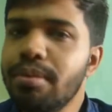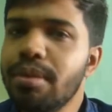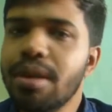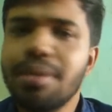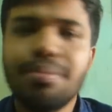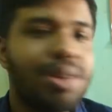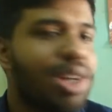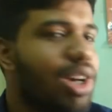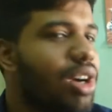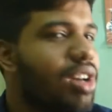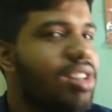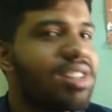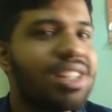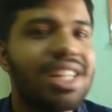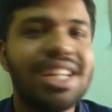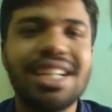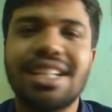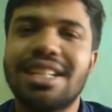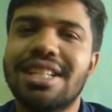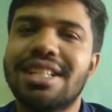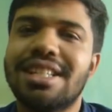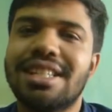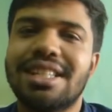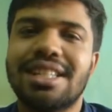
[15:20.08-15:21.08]
because
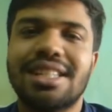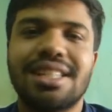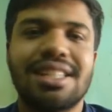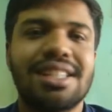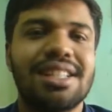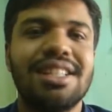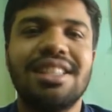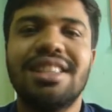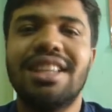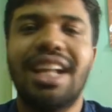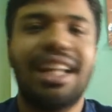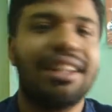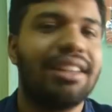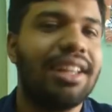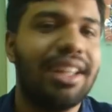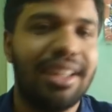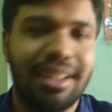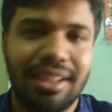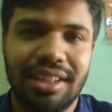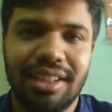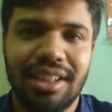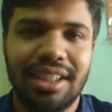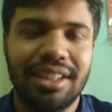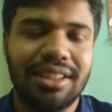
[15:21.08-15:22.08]
it is
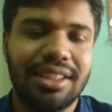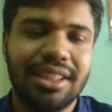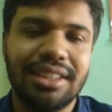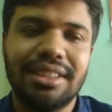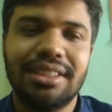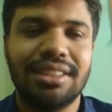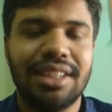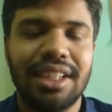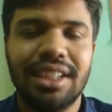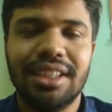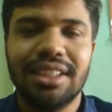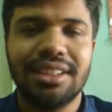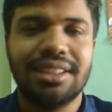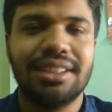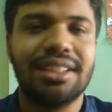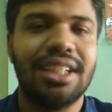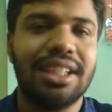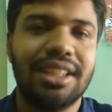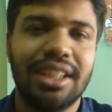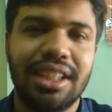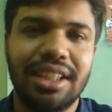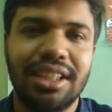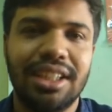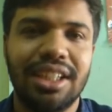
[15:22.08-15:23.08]
nothing. This thing is
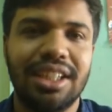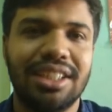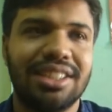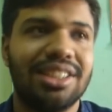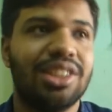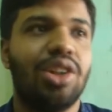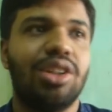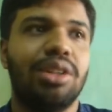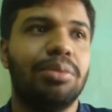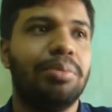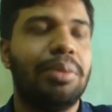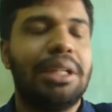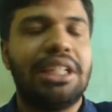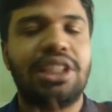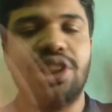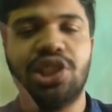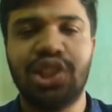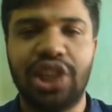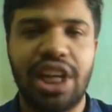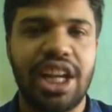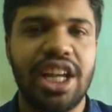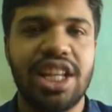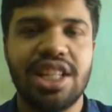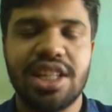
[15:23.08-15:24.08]
nothing. It's not a big
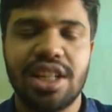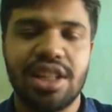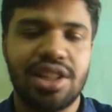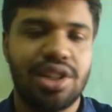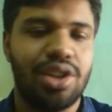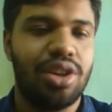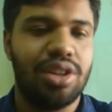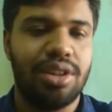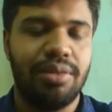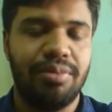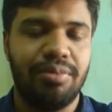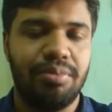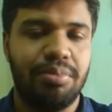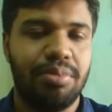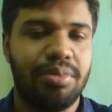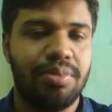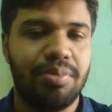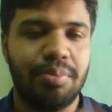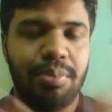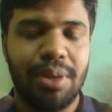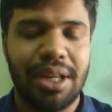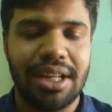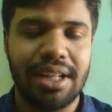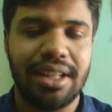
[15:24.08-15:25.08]
change, it's not a
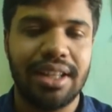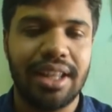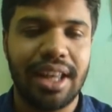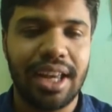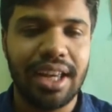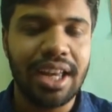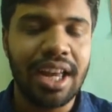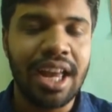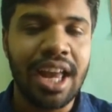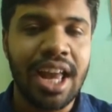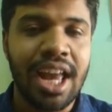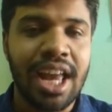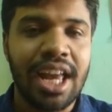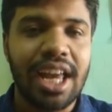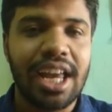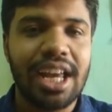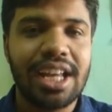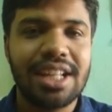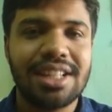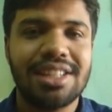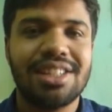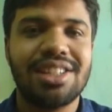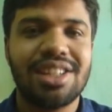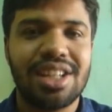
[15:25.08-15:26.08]
big thing.
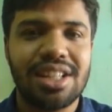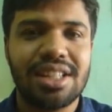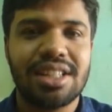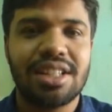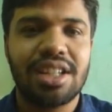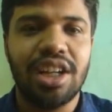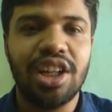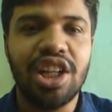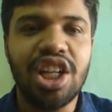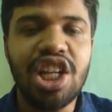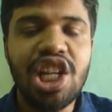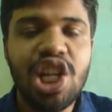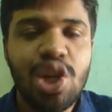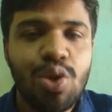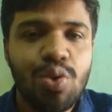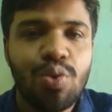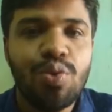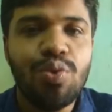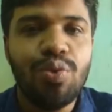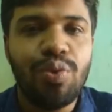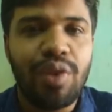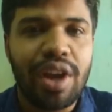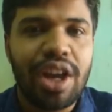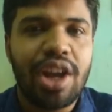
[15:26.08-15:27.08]
It's just a
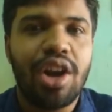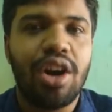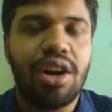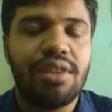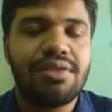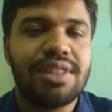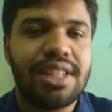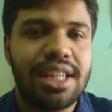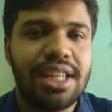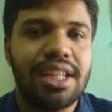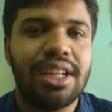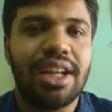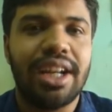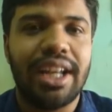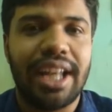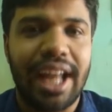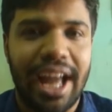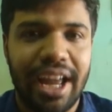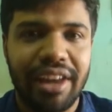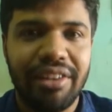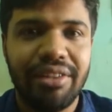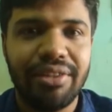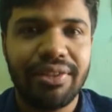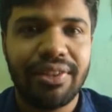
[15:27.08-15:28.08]
new way of seeing a
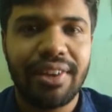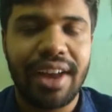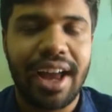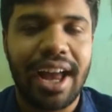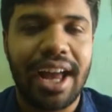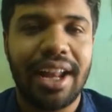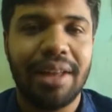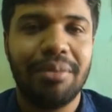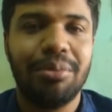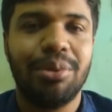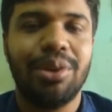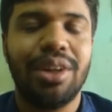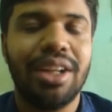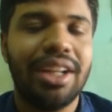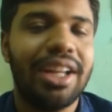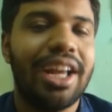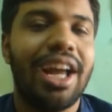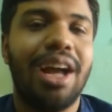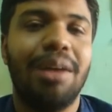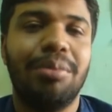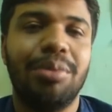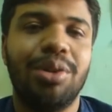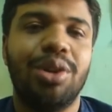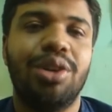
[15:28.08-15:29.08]
life, and I'm really
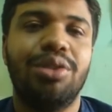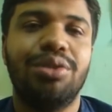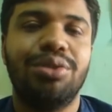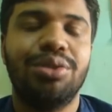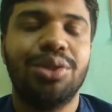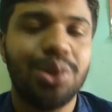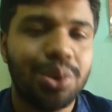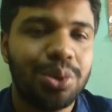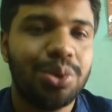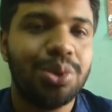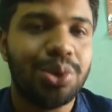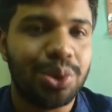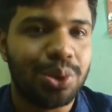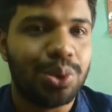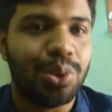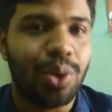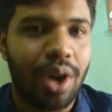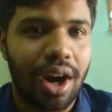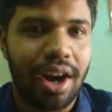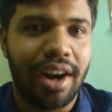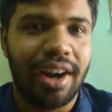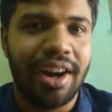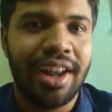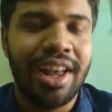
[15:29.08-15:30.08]
happy of who you
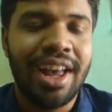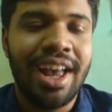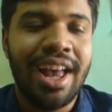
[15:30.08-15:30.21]
are.